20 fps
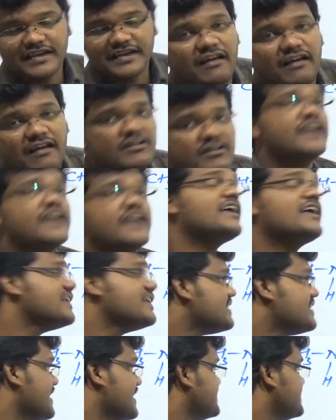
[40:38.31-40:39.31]
I will write
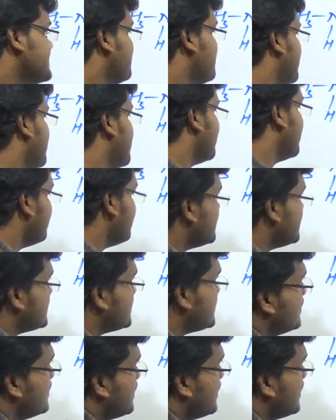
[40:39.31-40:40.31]
another example in which
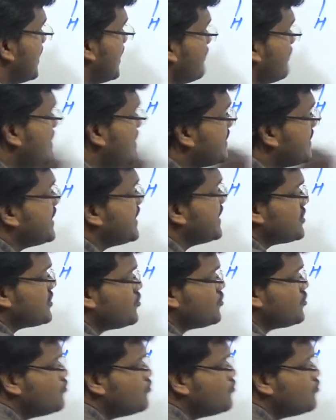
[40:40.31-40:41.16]
I will take two